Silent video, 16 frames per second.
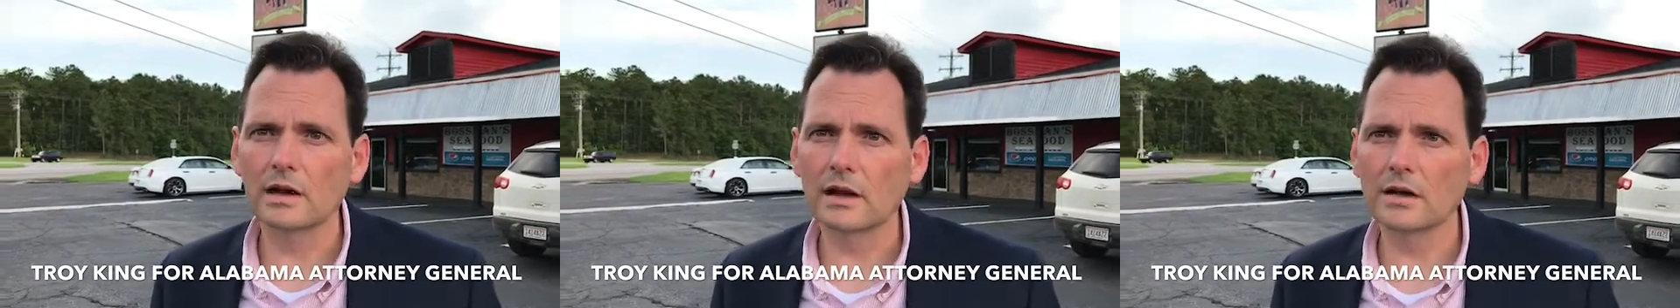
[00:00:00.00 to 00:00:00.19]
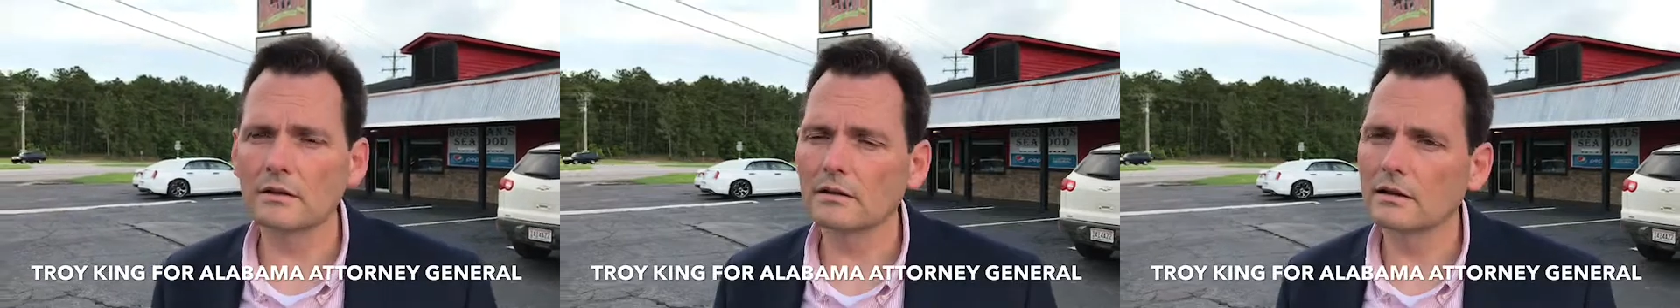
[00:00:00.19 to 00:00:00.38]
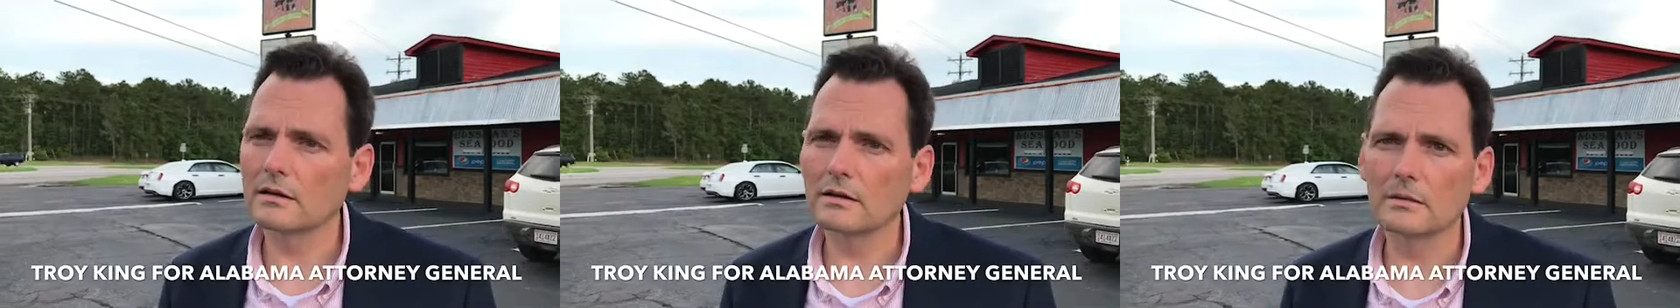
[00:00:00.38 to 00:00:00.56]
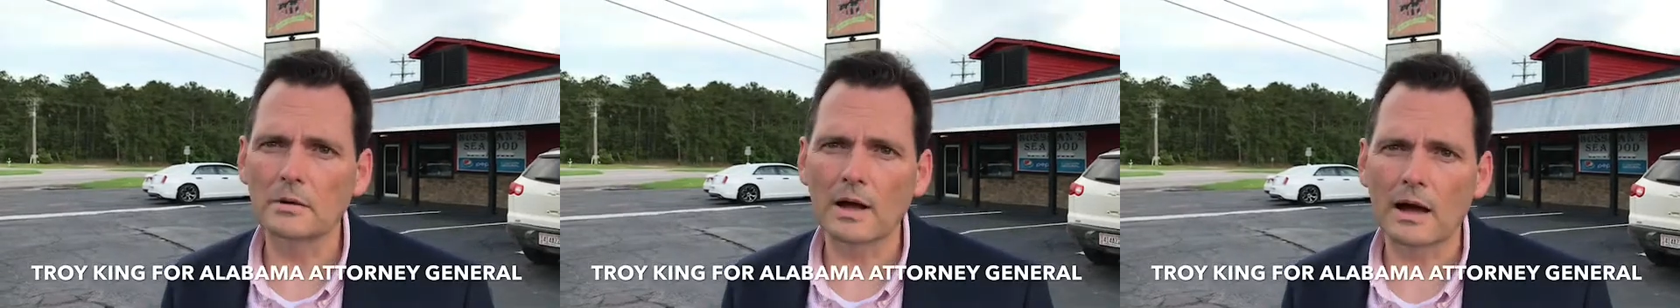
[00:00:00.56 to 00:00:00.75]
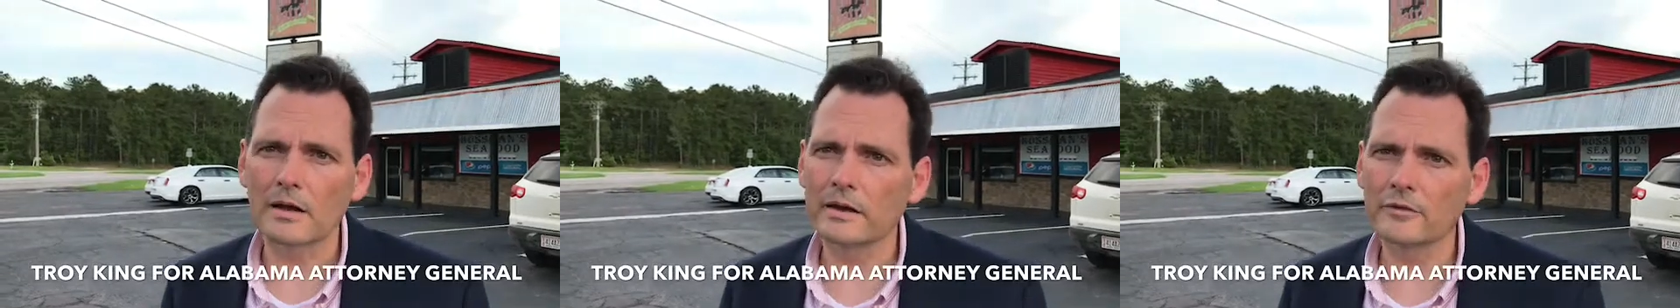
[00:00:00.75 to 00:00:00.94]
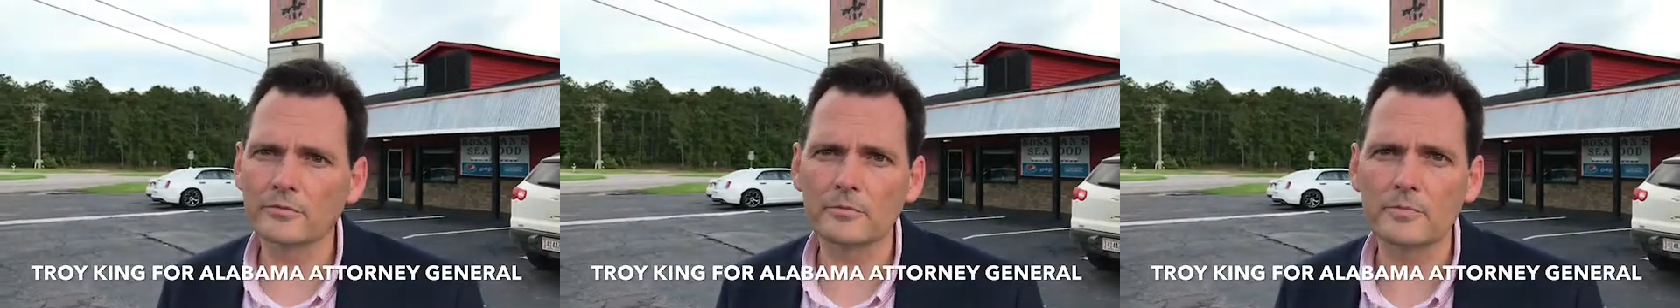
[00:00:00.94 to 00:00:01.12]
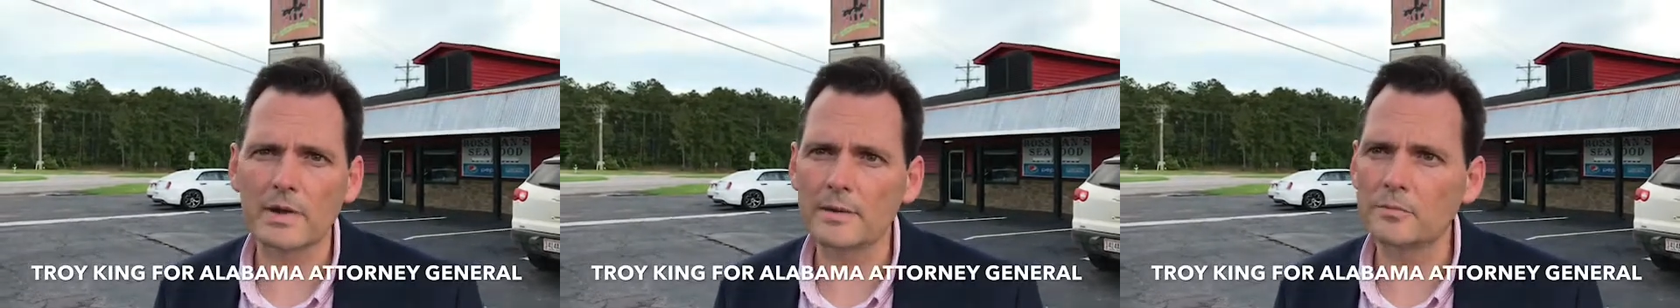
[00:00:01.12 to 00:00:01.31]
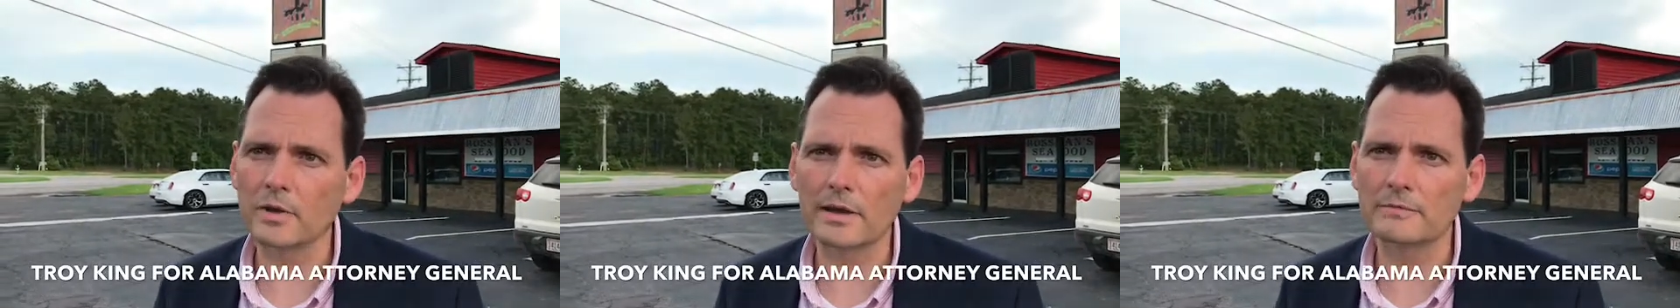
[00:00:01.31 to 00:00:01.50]
I hear from
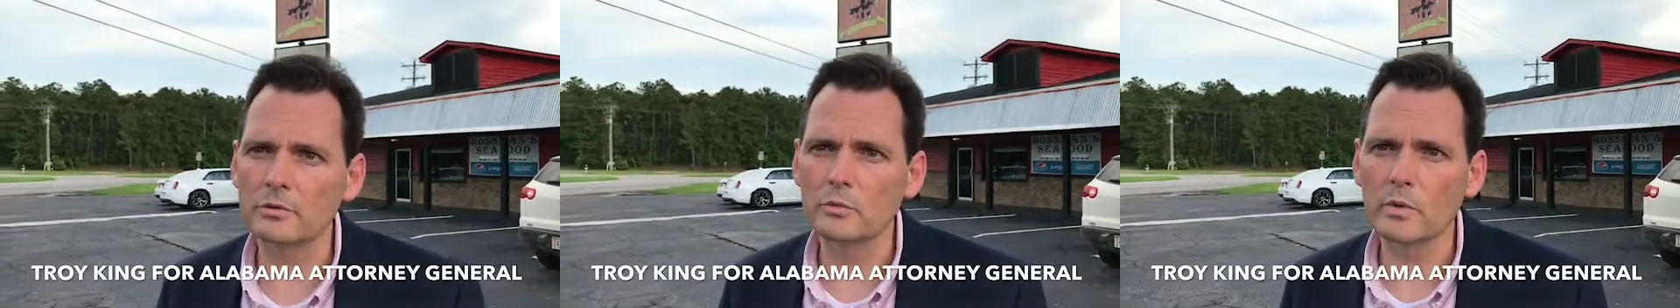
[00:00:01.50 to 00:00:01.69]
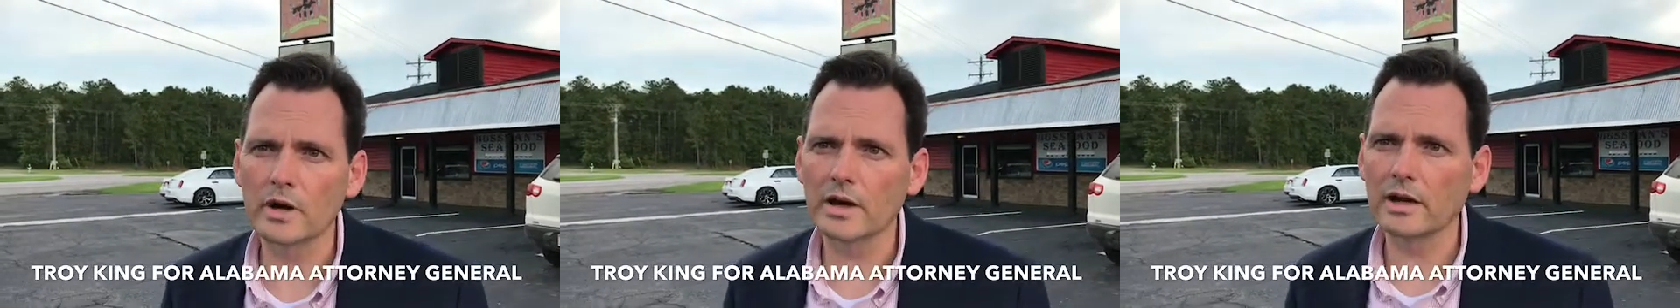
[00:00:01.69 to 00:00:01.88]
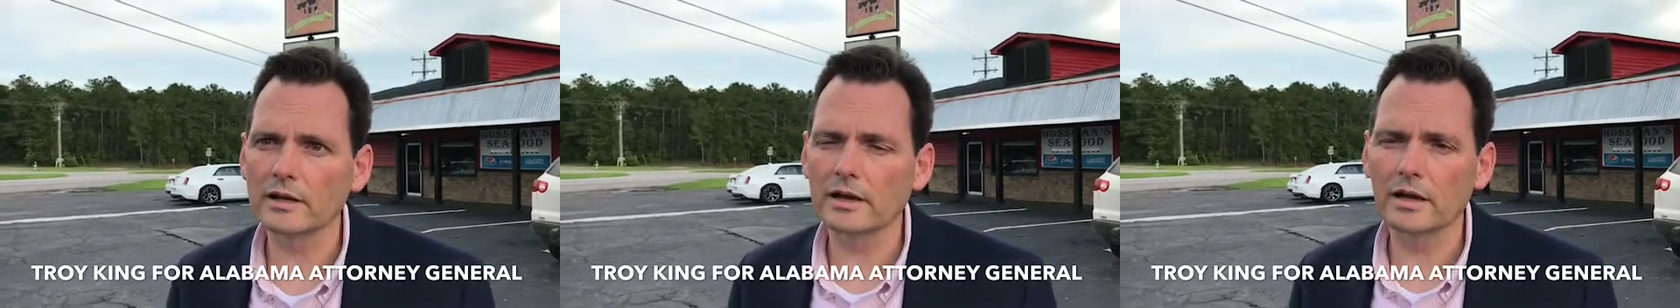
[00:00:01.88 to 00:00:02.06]
people everywhere I